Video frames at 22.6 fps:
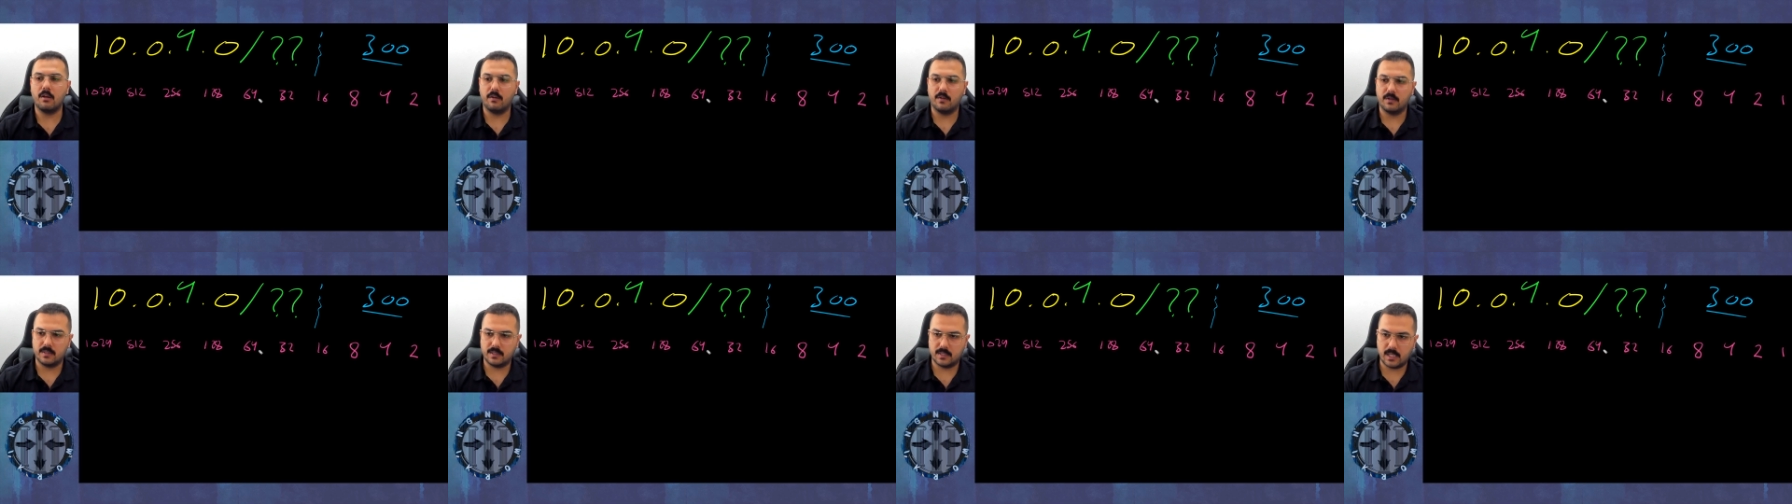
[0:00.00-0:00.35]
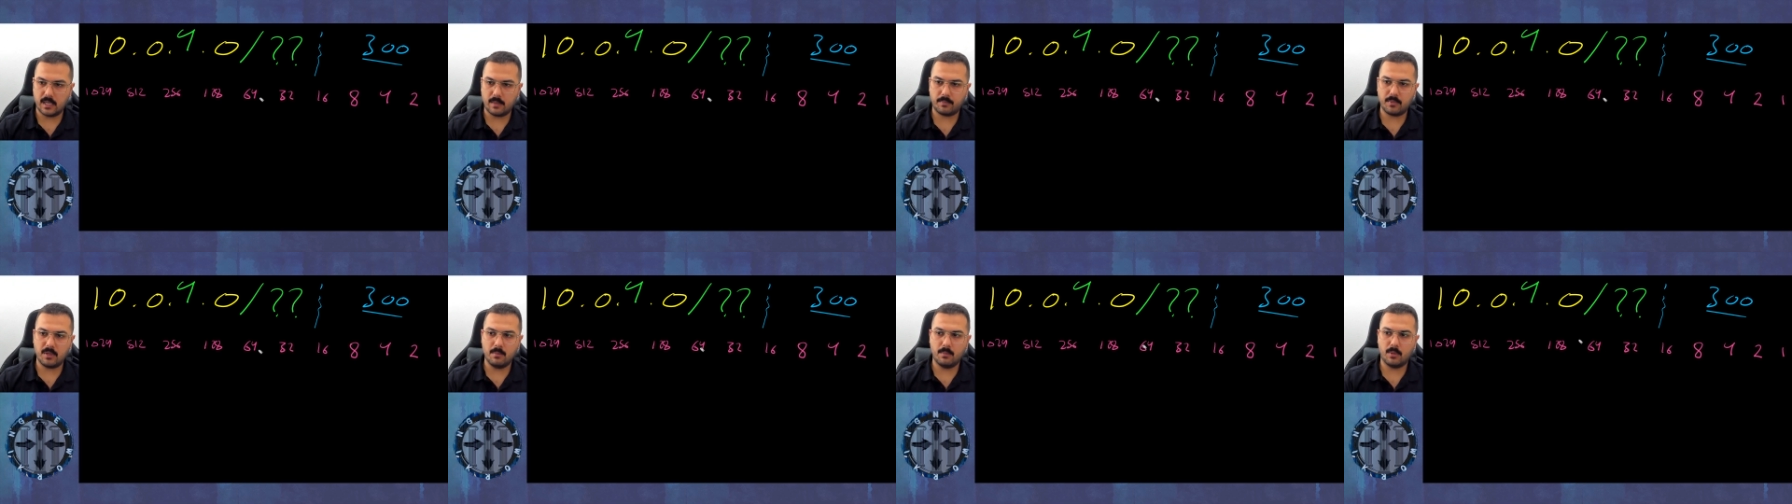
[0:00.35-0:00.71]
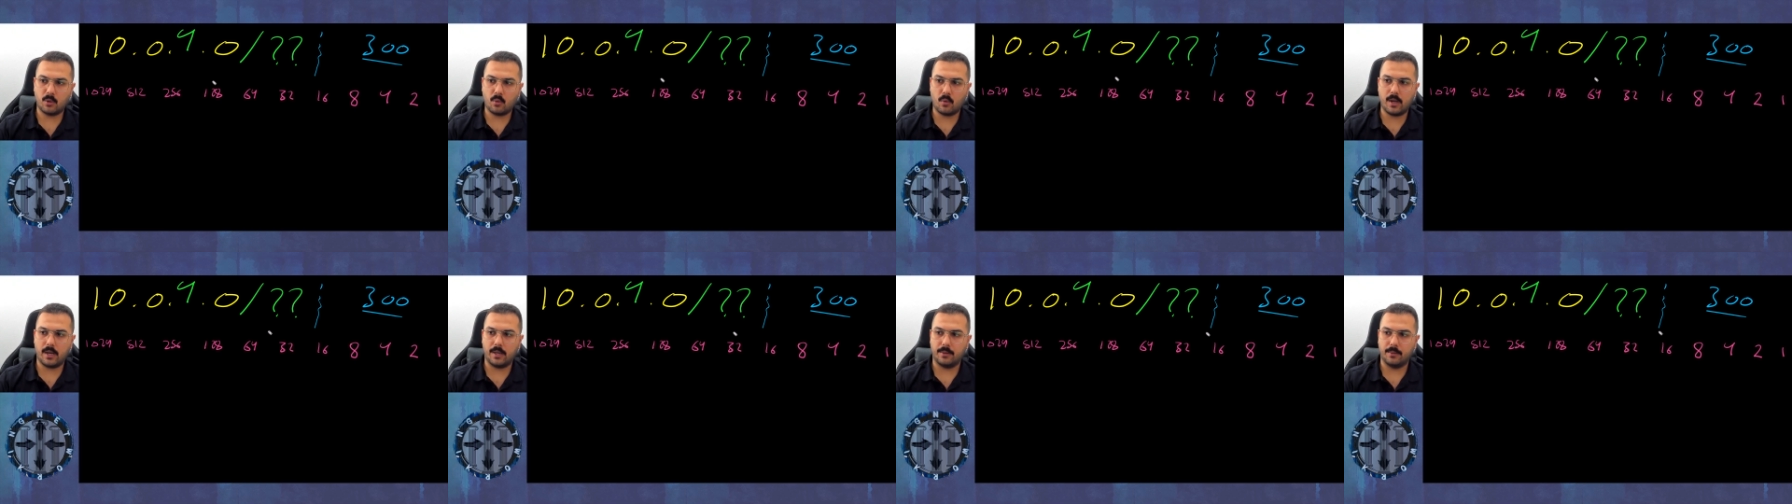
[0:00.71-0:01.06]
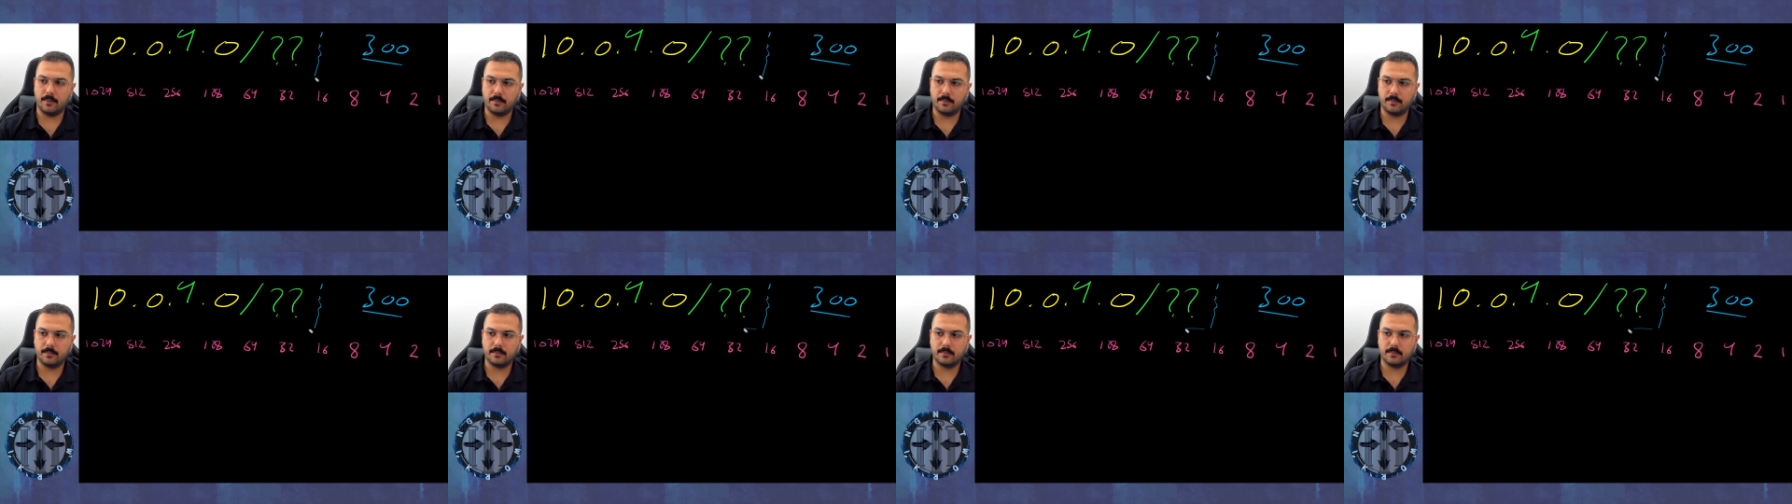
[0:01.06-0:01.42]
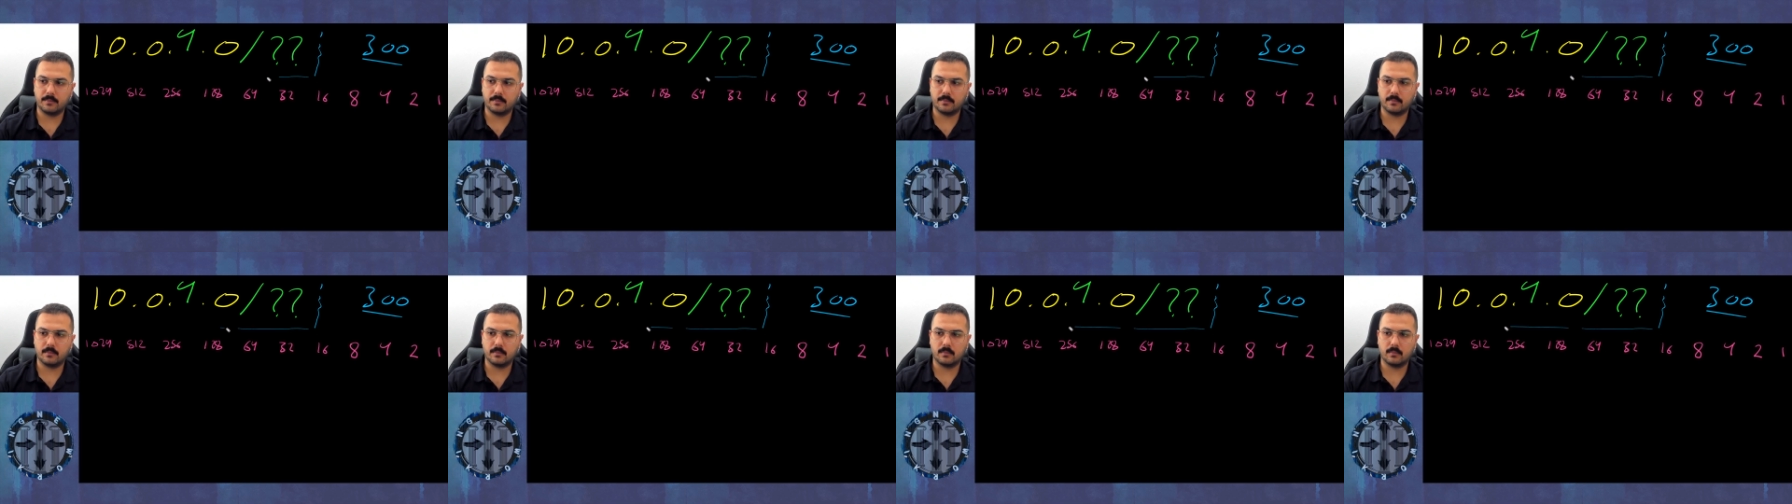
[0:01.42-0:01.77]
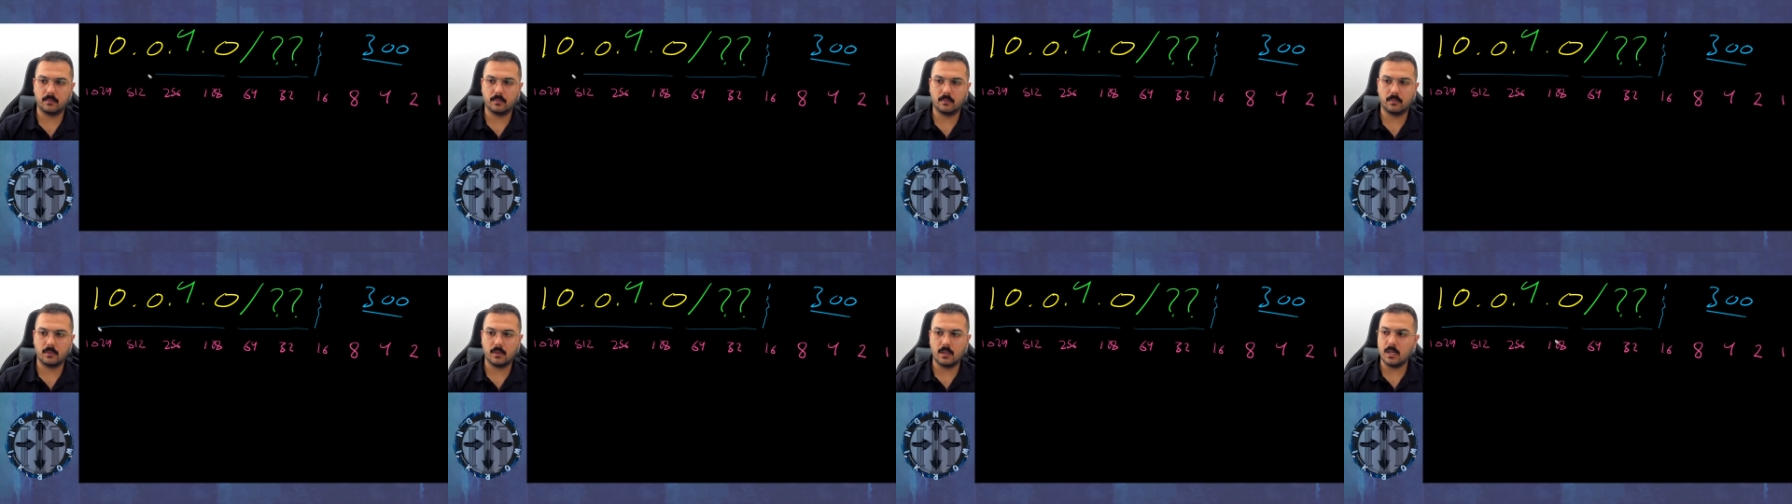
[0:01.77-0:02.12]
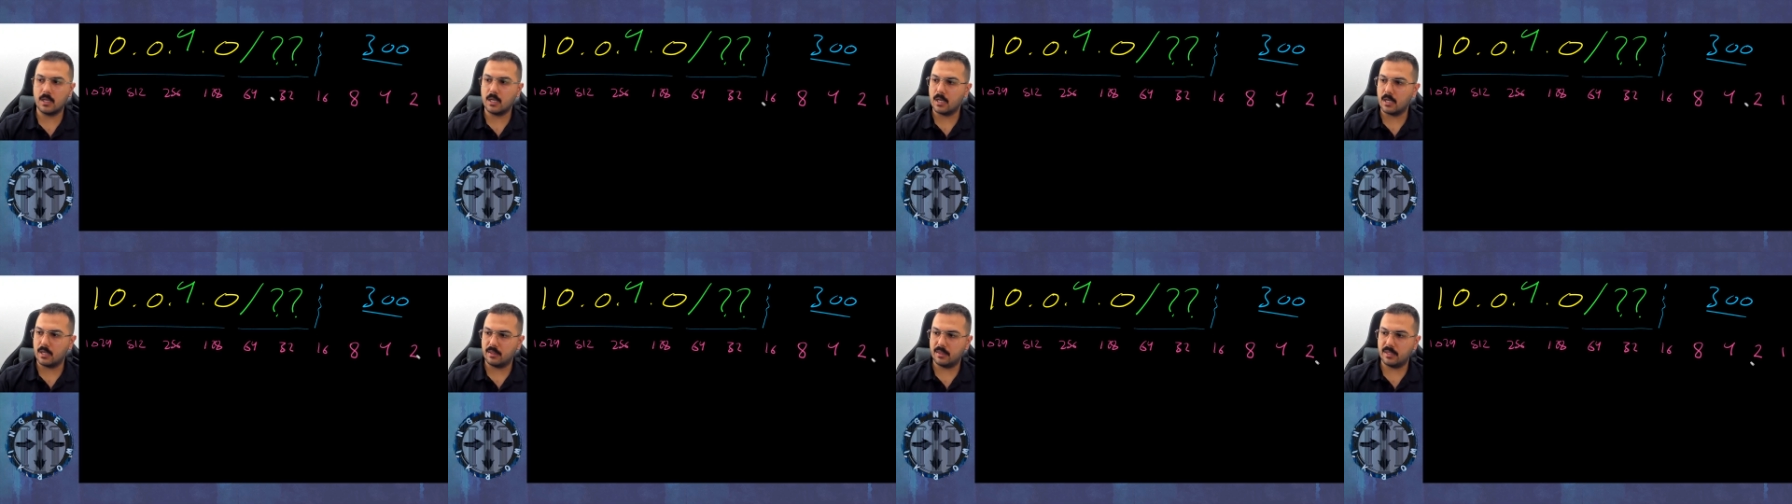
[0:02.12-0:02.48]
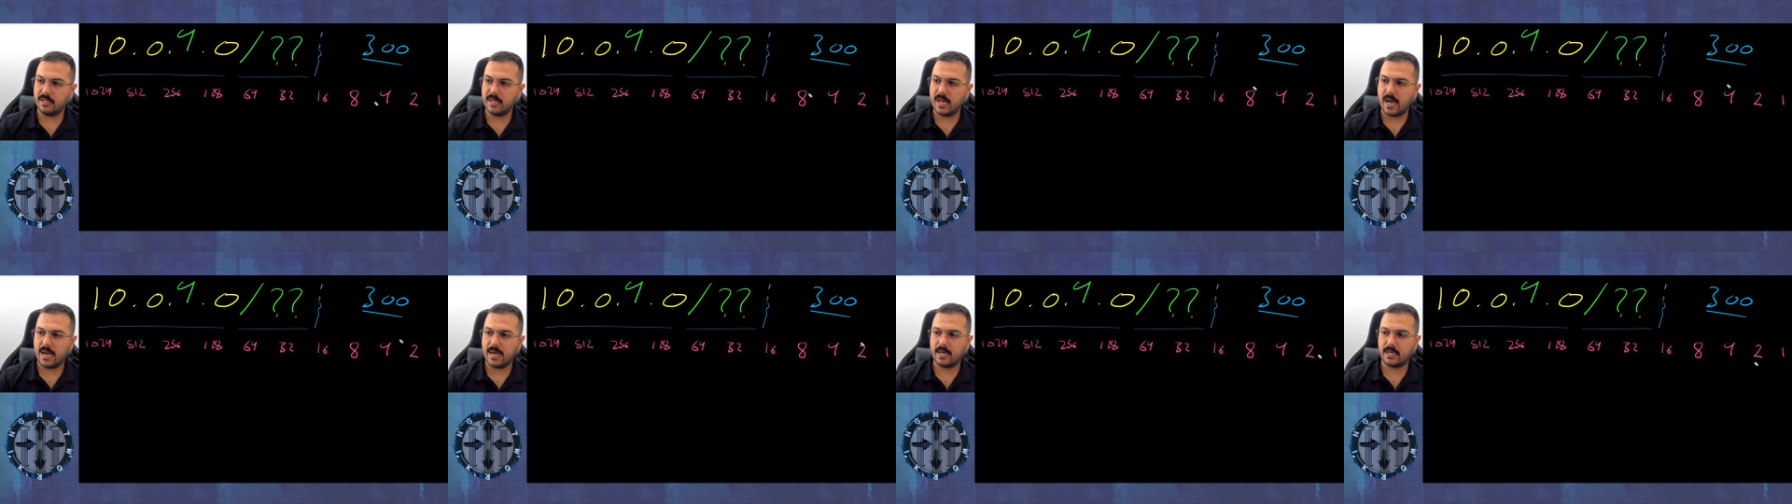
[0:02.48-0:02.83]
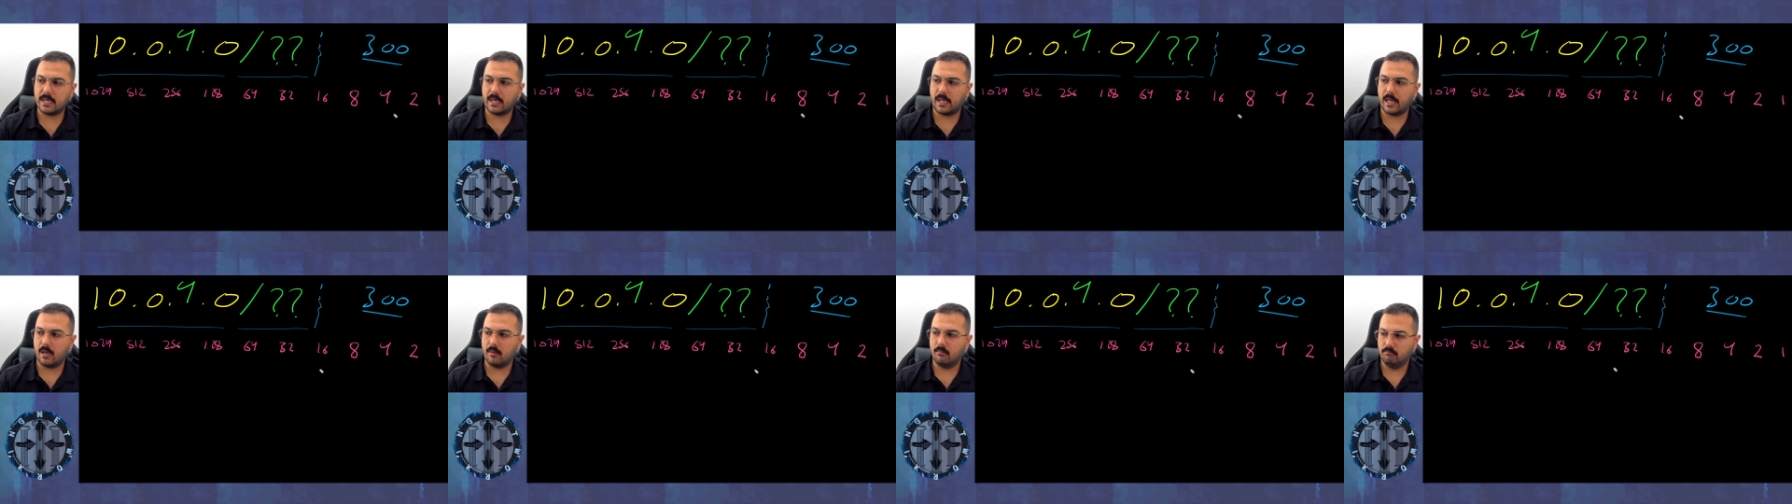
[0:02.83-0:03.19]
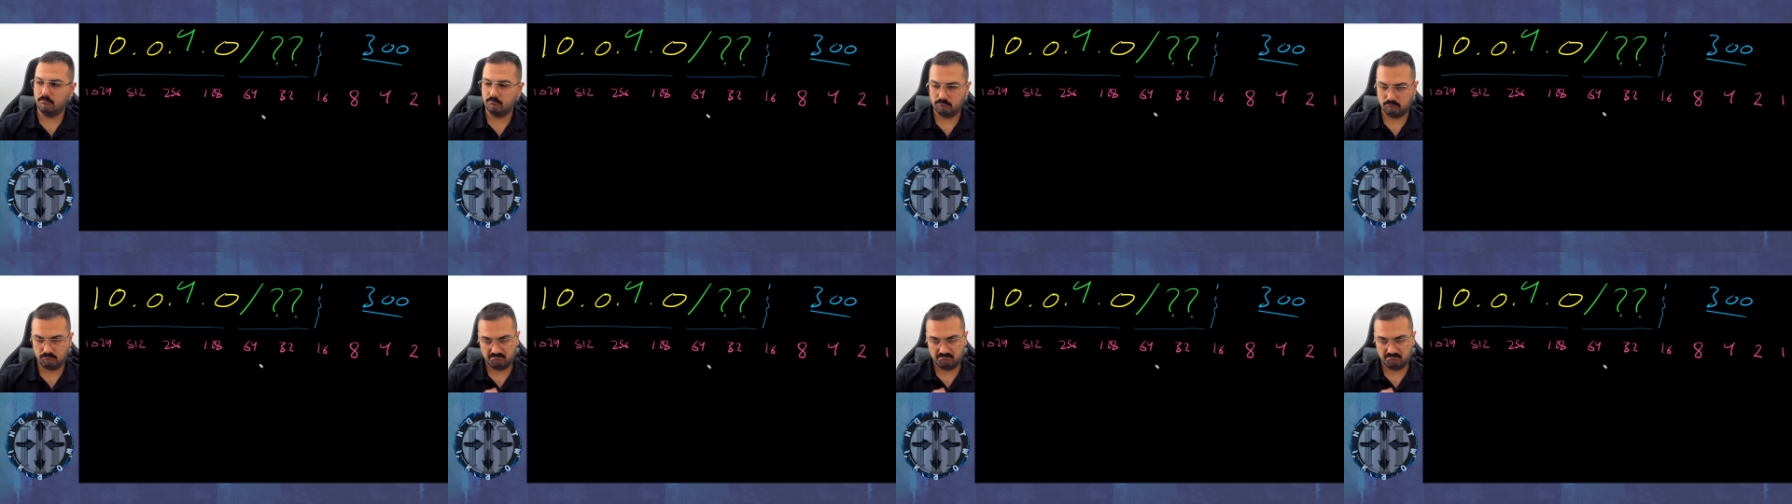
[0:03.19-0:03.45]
Step number 1, the diagram,